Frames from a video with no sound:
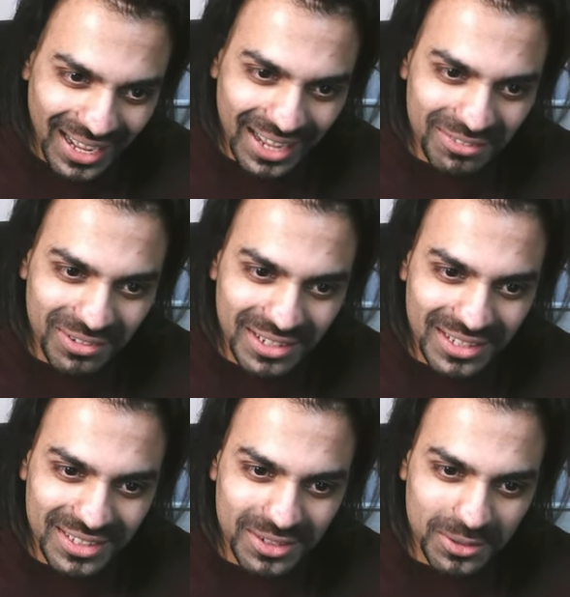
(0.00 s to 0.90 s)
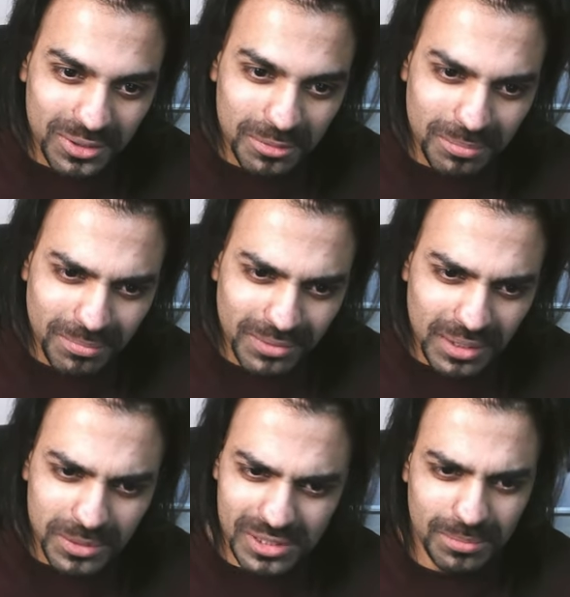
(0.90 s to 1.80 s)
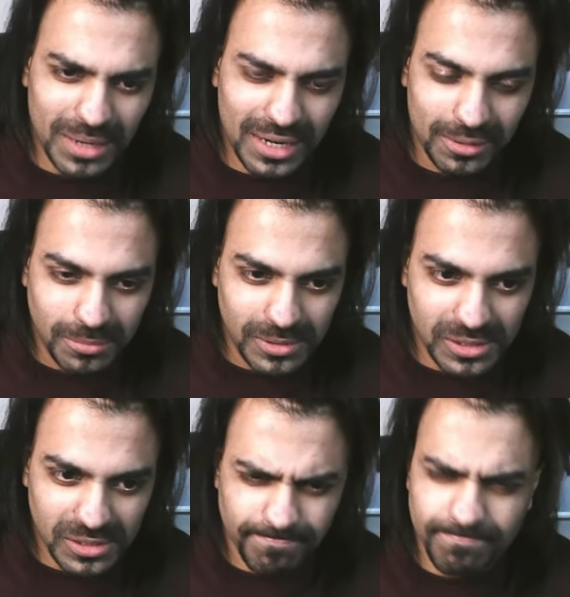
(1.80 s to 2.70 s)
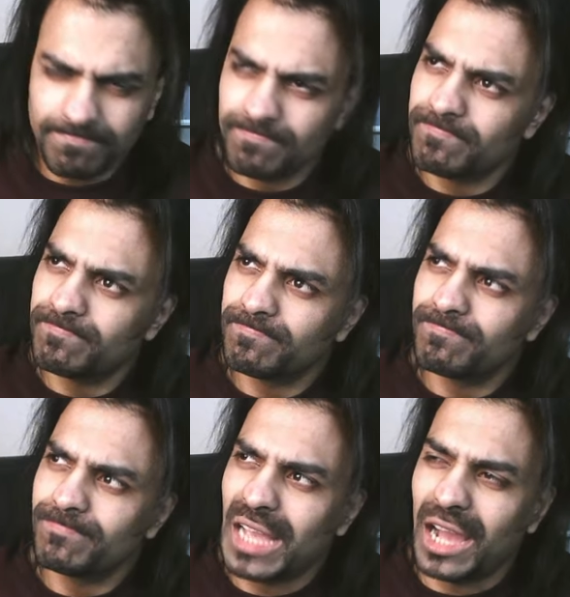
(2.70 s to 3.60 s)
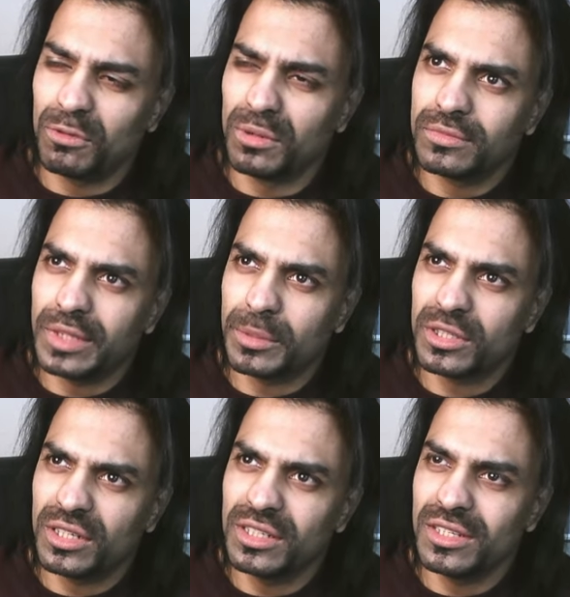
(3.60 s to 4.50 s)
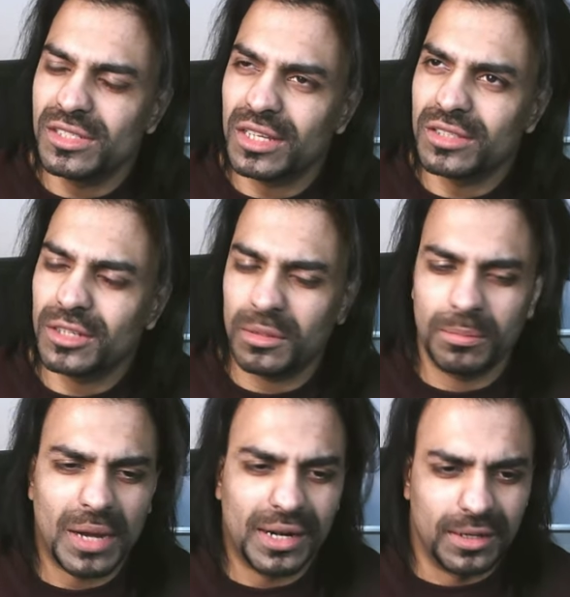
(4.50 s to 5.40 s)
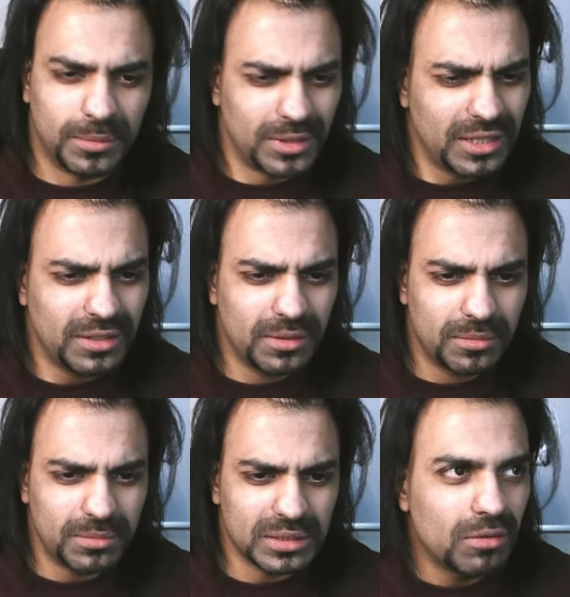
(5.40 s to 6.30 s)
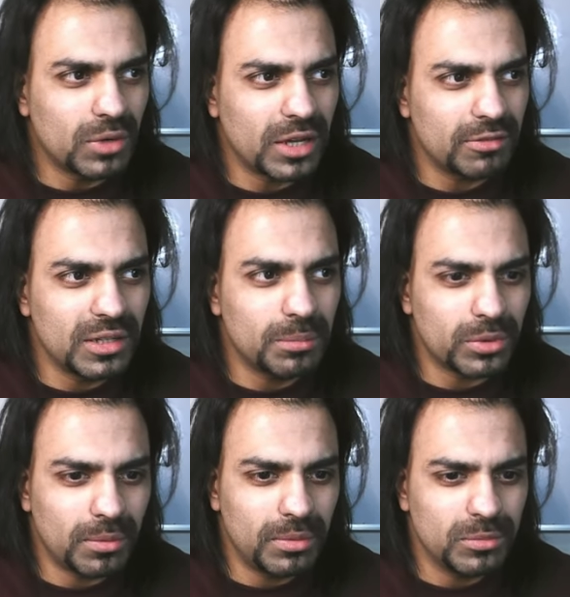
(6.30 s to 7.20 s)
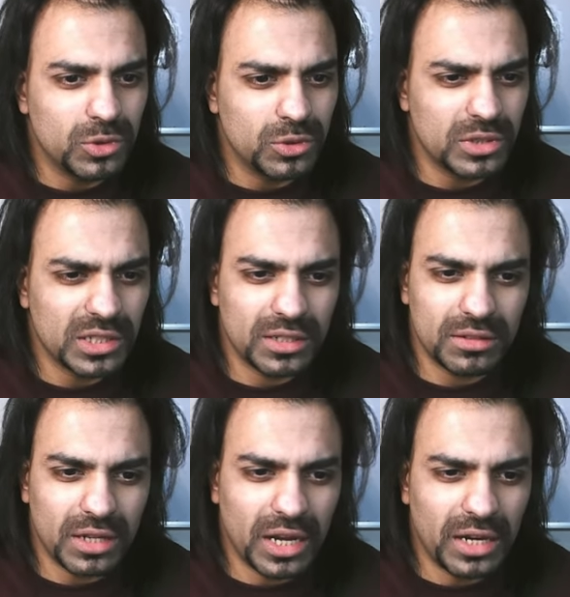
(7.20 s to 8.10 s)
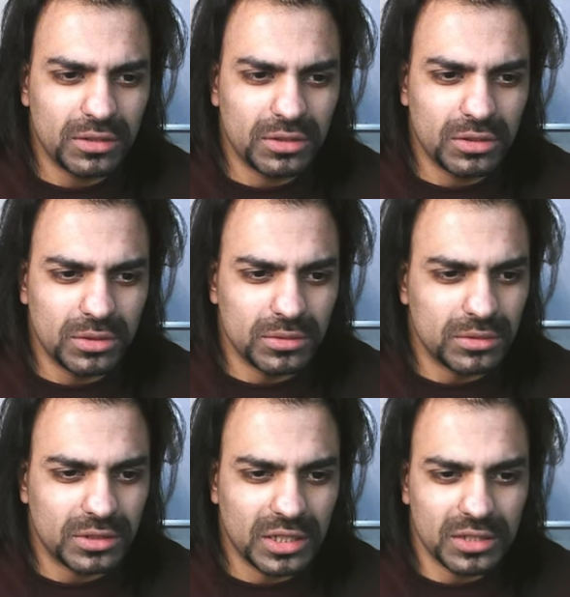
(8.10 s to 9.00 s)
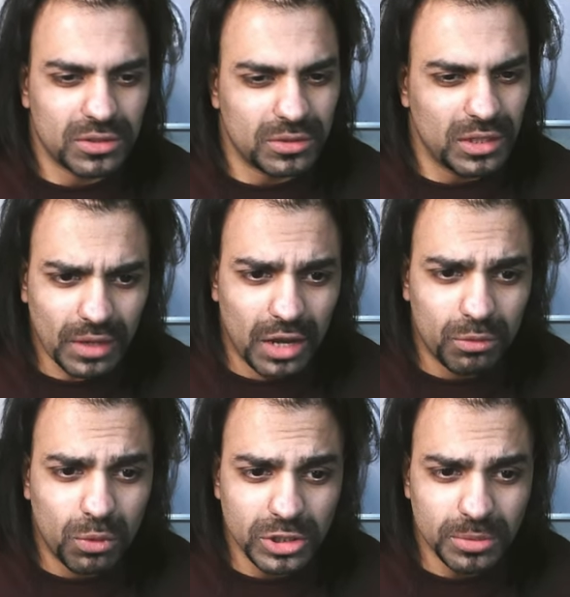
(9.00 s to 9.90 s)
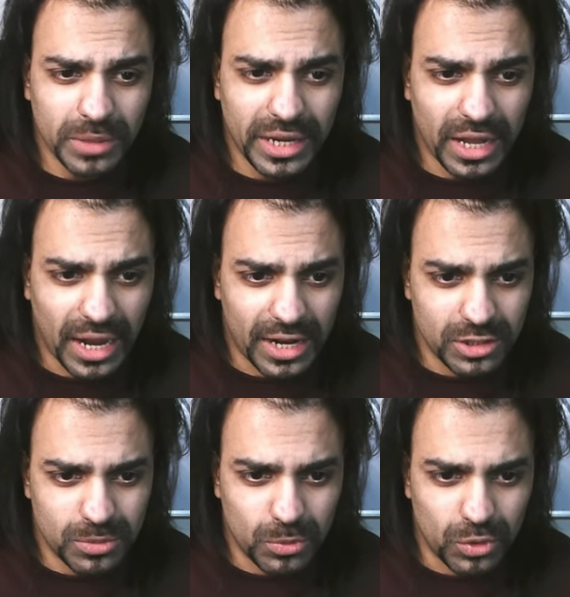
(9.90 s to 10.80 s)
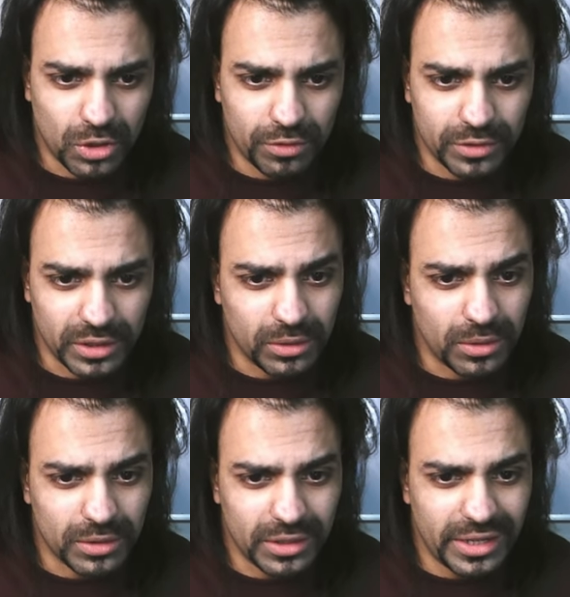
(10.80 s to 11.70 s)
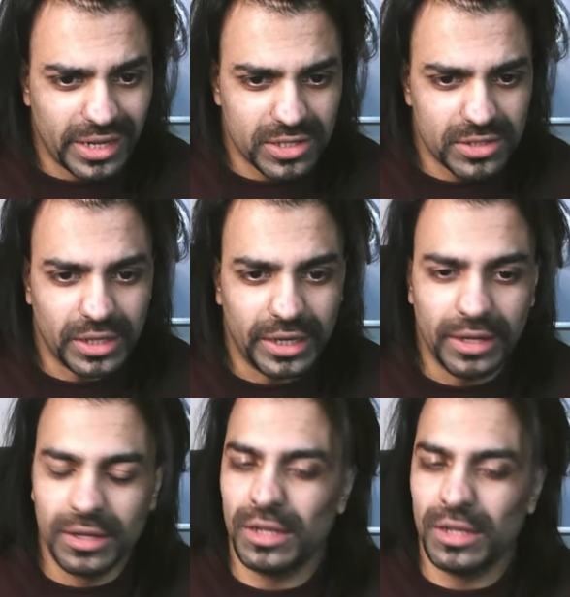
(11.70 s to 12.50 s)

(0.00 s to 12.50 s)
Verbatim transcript: I feel like there are good numbers and bad numbers. I wouldn't, number 13 is considered a bad number, right? But would I have any problem choosing it? I don't think so now. I wash my hands more often and longer than necessary.